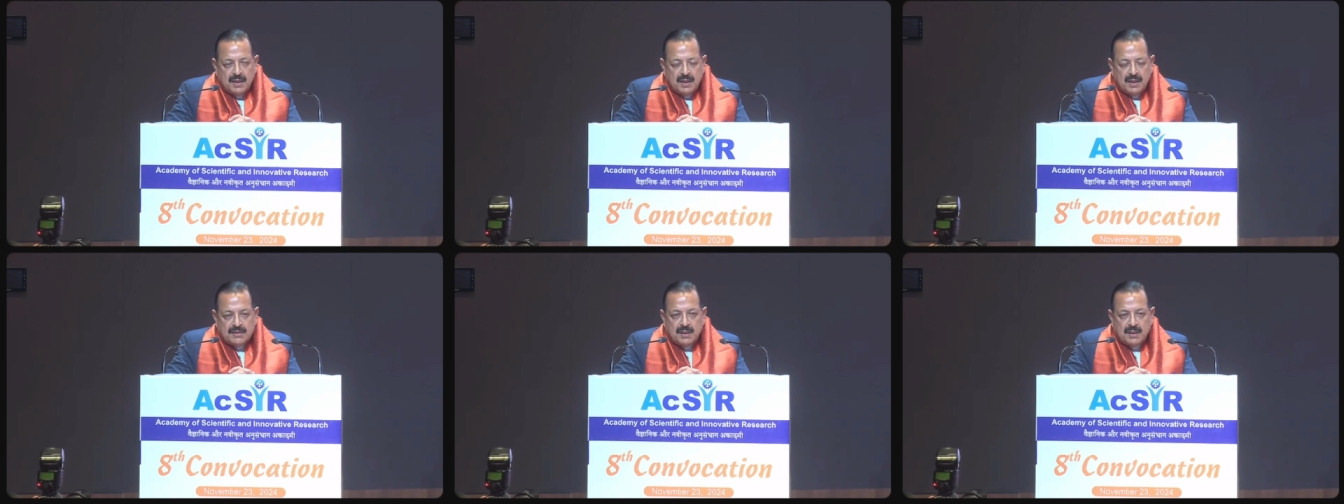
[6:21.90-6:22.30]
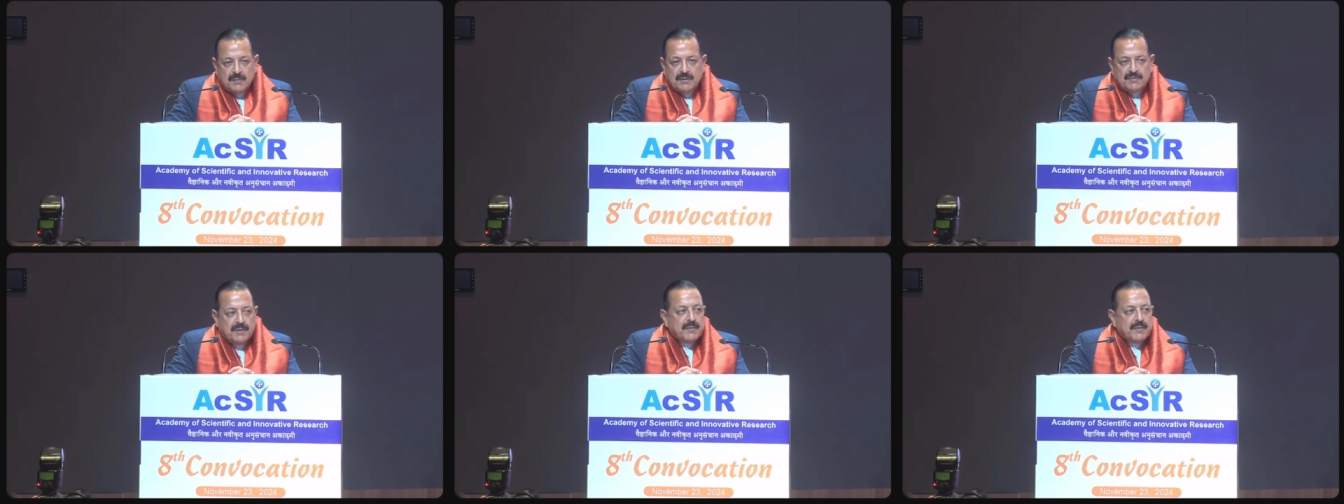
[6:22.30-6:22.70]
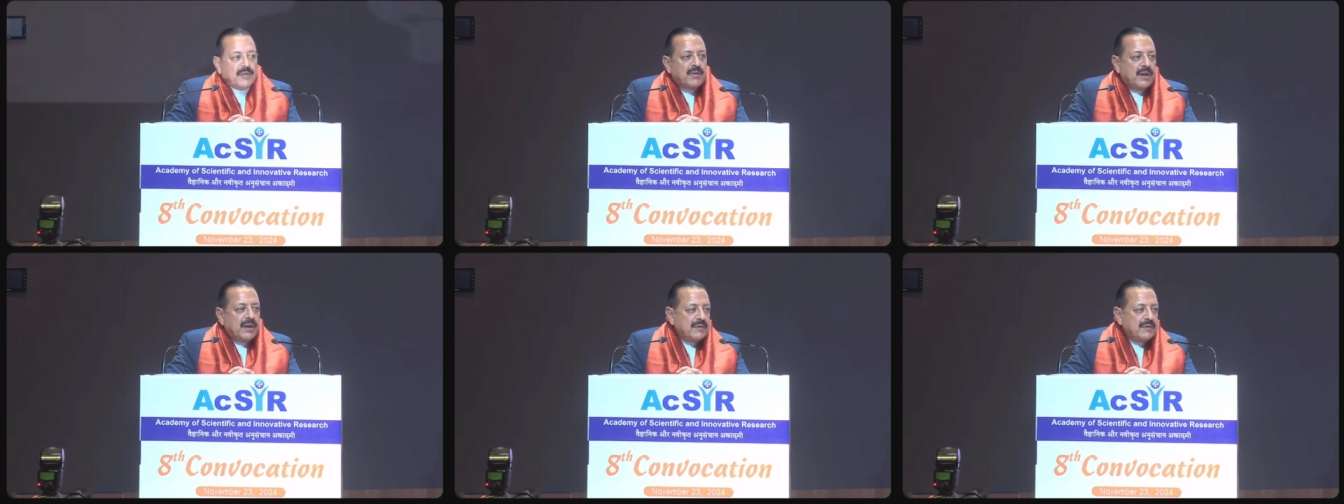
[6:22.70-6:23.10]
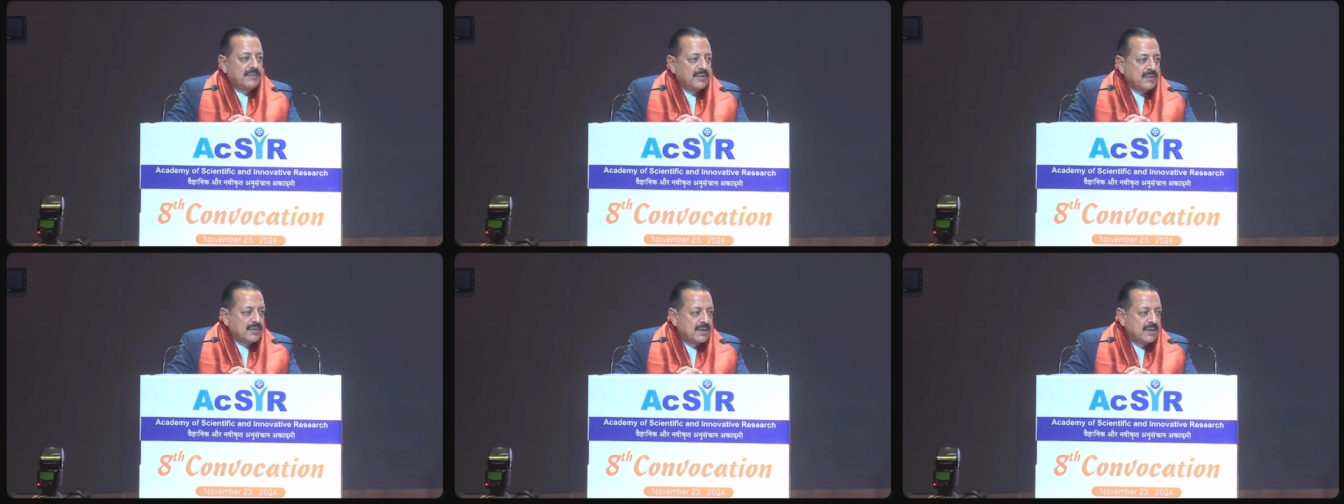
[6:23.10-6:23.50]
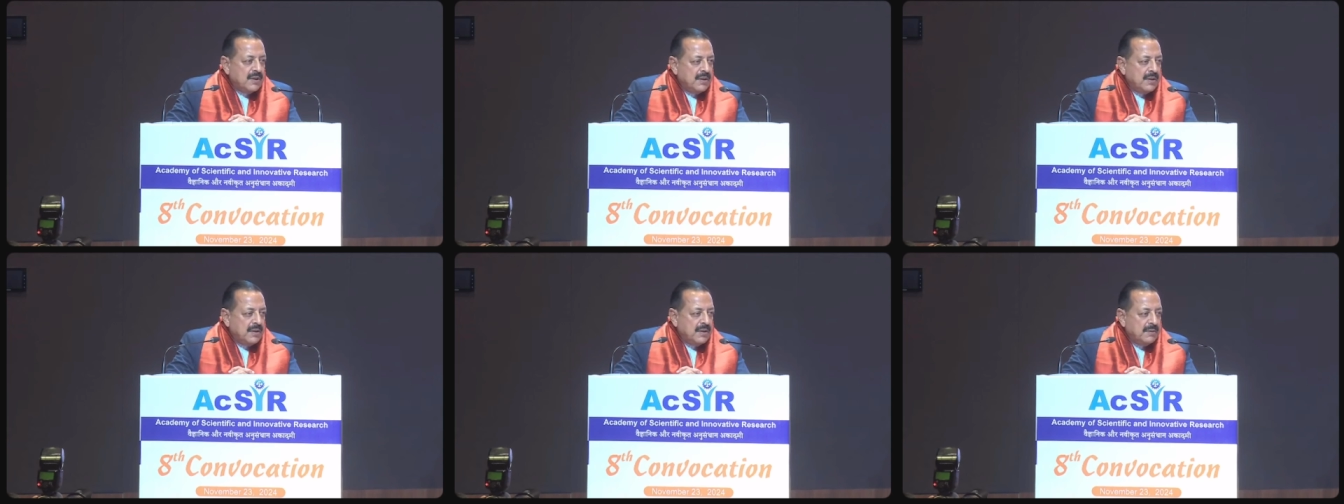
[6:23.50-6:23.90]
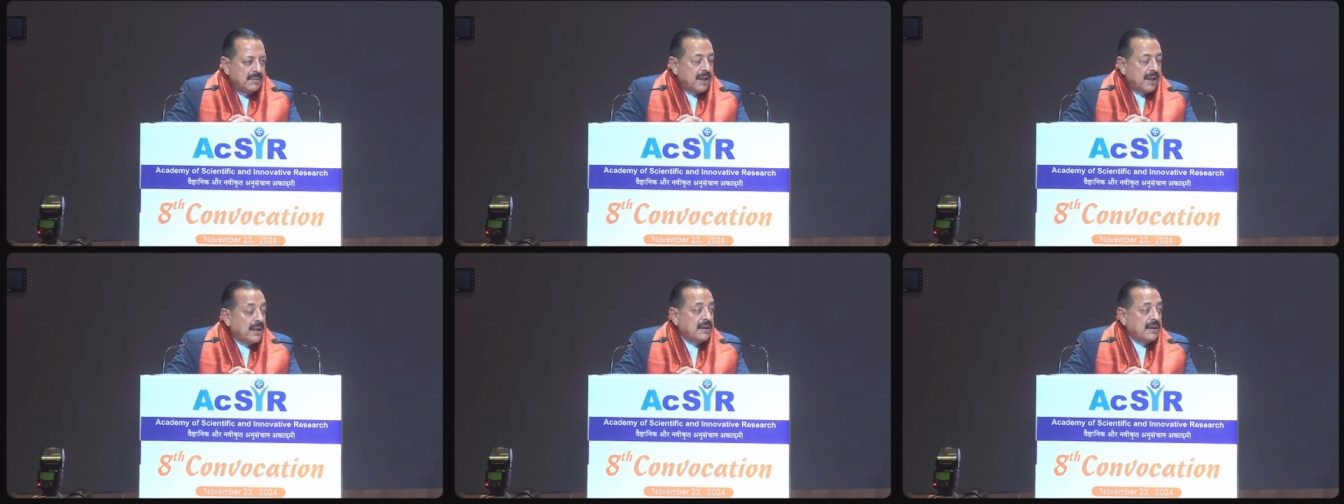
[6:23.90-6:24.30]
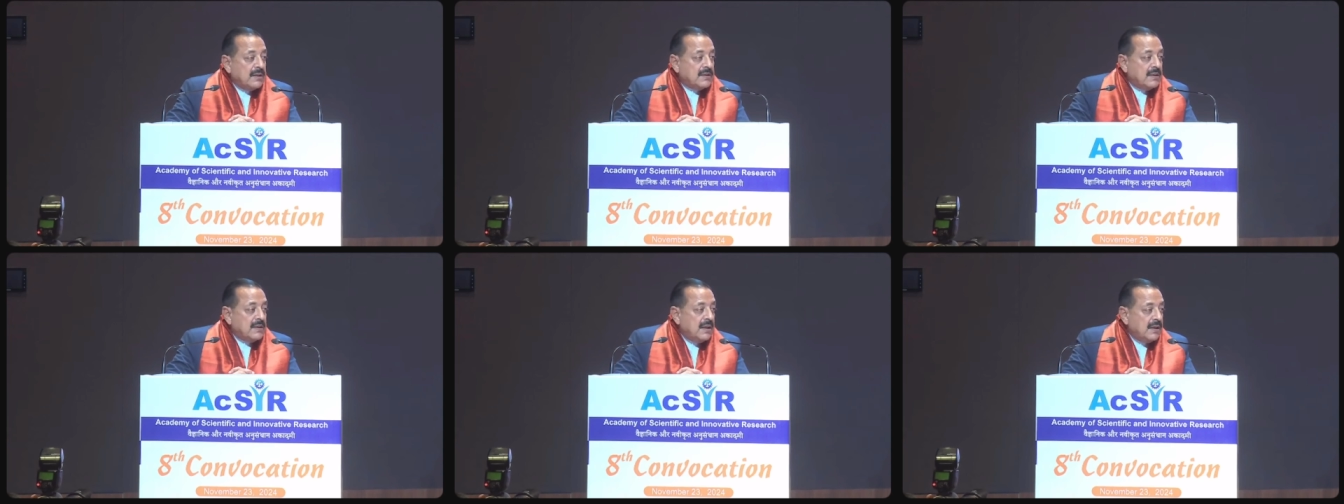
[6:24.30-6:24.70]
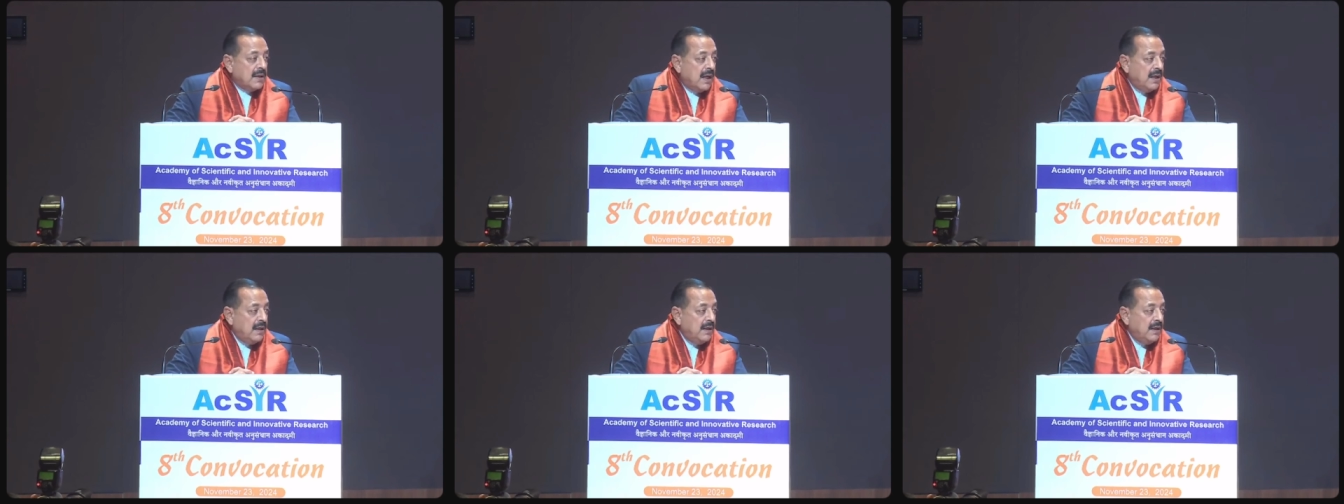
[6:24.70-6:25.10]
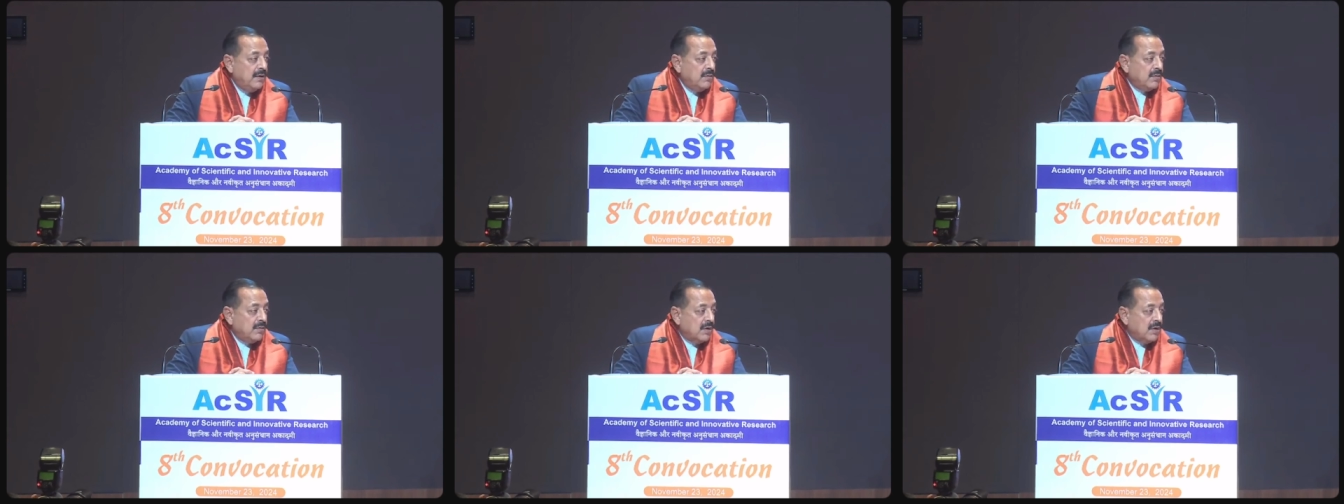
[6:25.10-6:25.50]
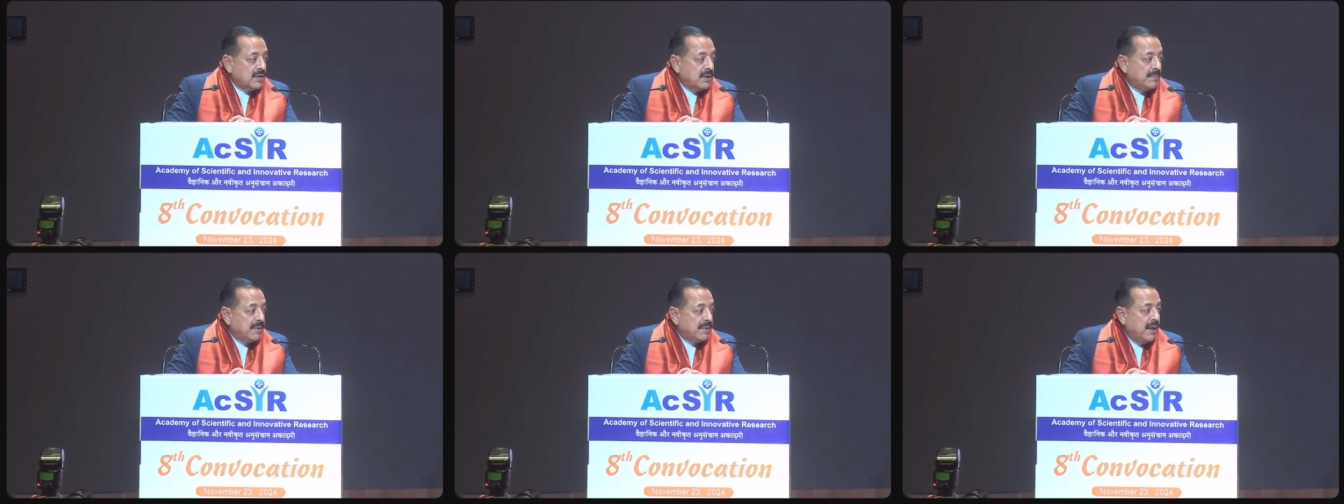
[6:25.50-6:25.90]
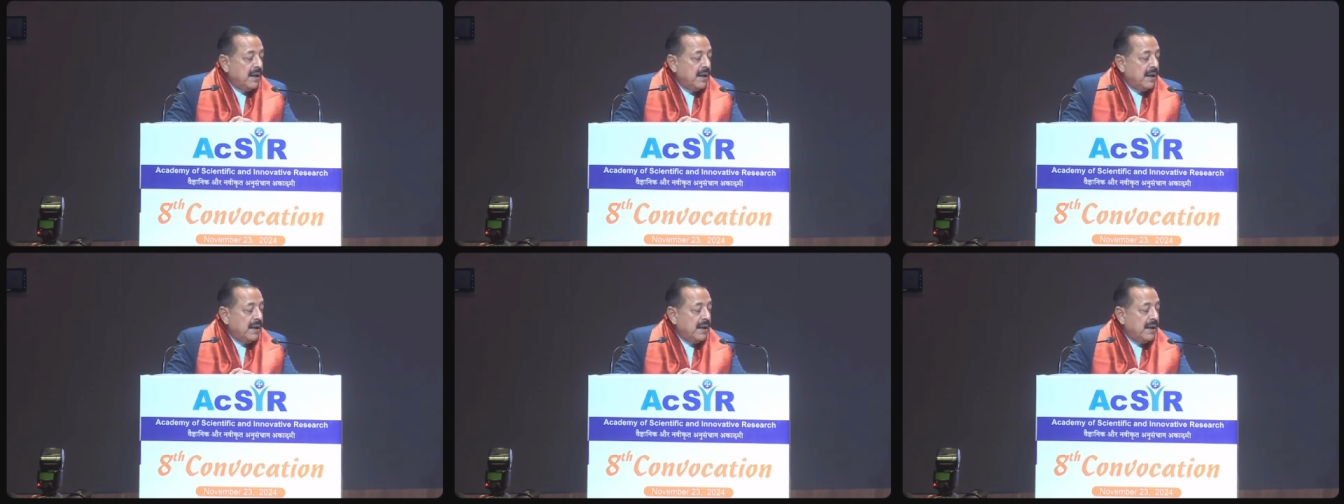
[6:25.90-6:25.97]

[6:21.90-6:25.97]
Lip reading: And some of them are quite confused. But I think this is an entirely new concept,